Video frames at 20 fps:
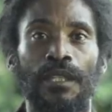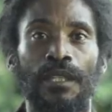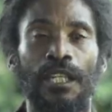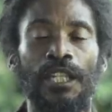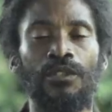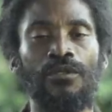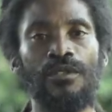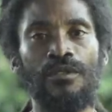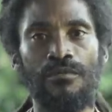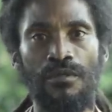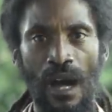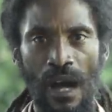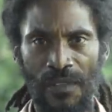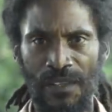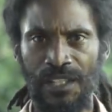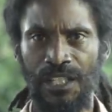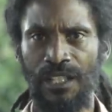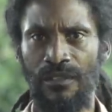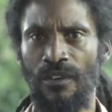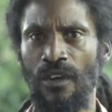It was
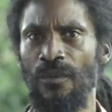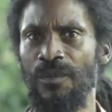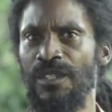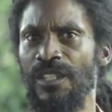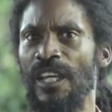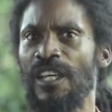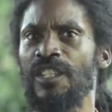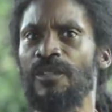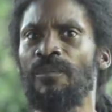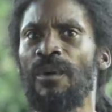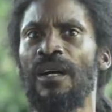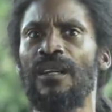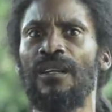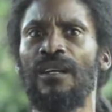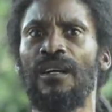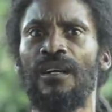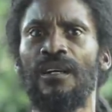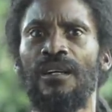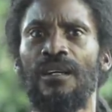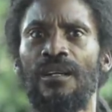rather Jerome Sage
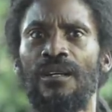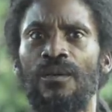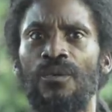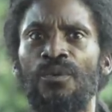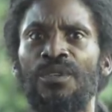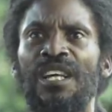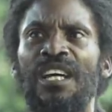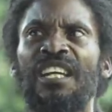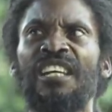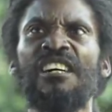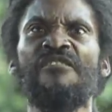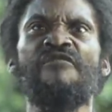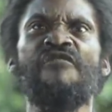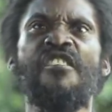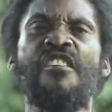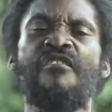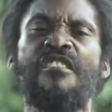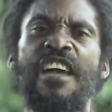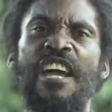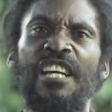Butler who had a
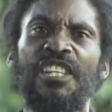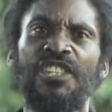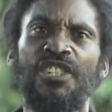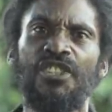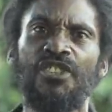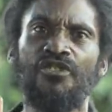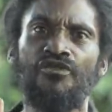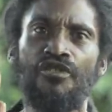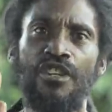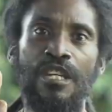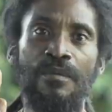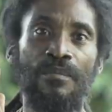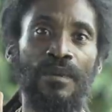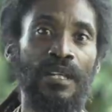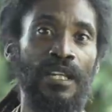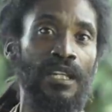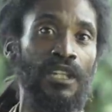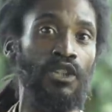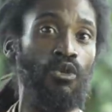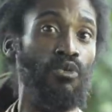very
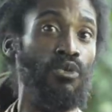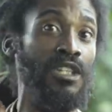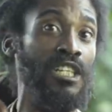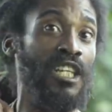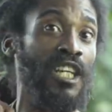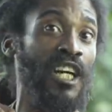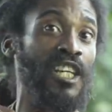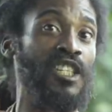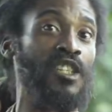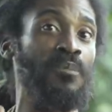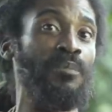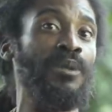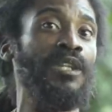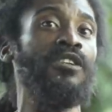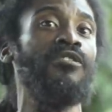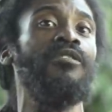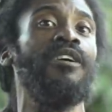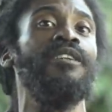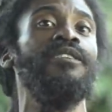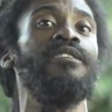extremely unique
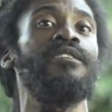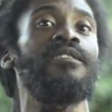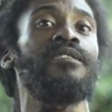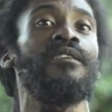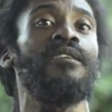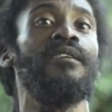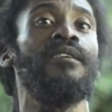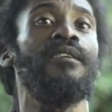experience